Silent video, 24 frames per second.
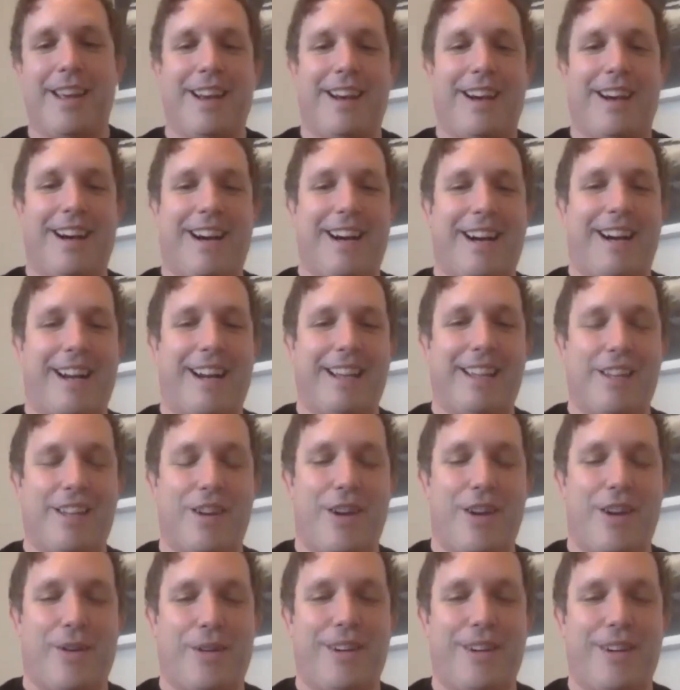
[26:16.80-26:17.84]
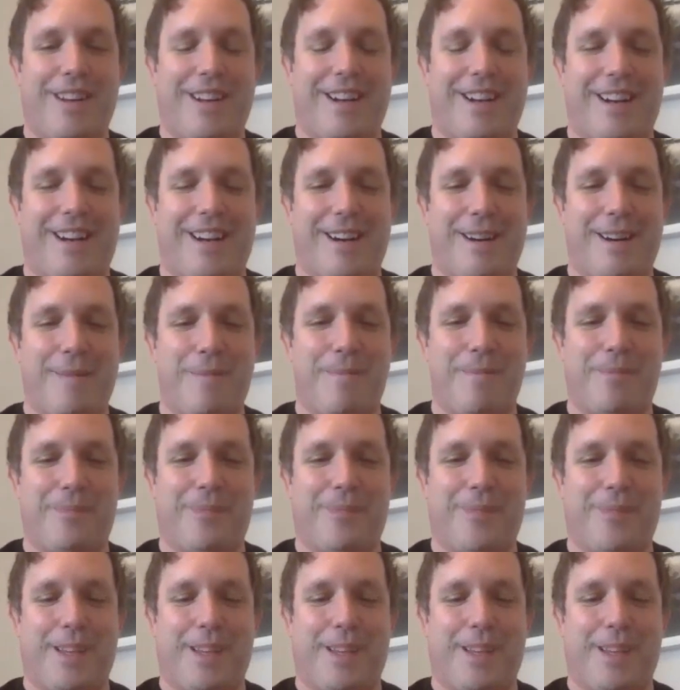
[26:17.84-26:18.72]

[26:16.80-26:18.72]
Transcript: uh, you know, um,